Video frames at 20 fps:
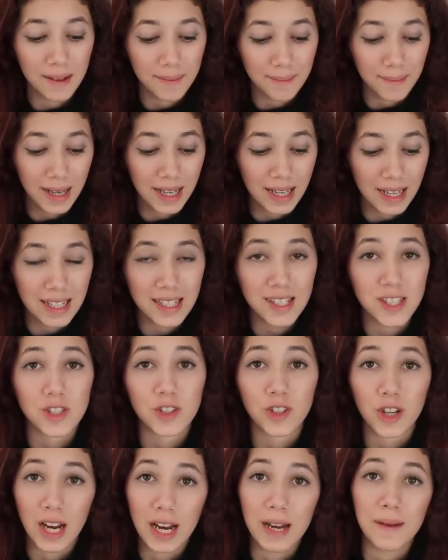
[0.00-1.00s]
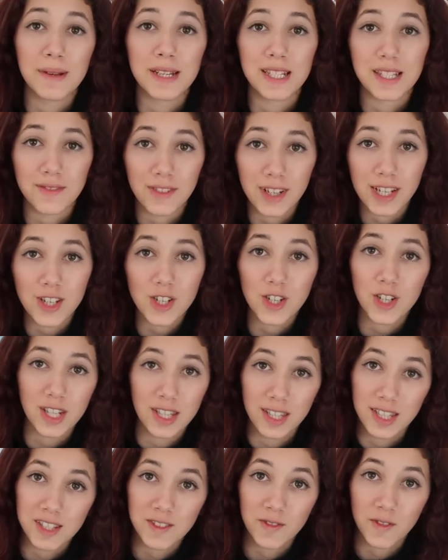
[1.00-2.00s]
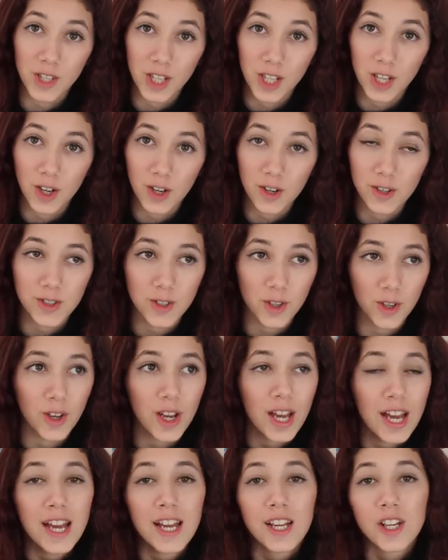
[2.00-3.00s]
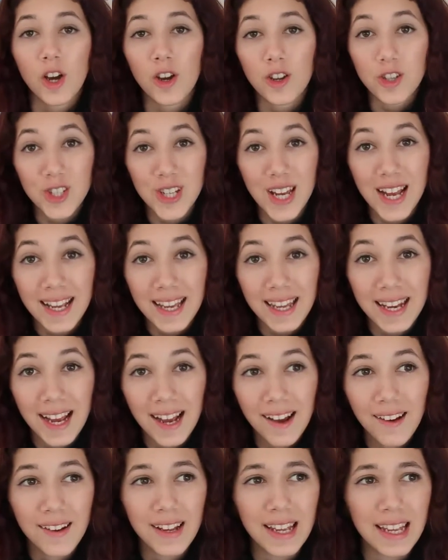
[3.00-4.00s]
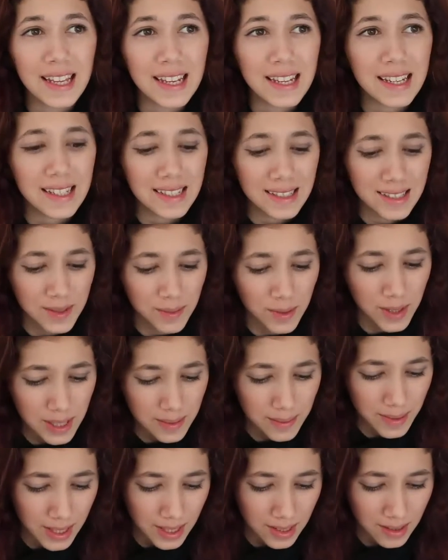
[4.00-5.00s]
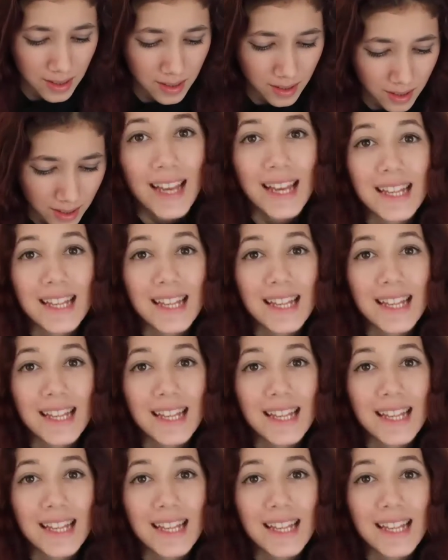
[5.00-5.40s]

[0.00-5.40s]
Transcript: My Instagram is featured in this video, so go check it out. It is, what is my Instagram?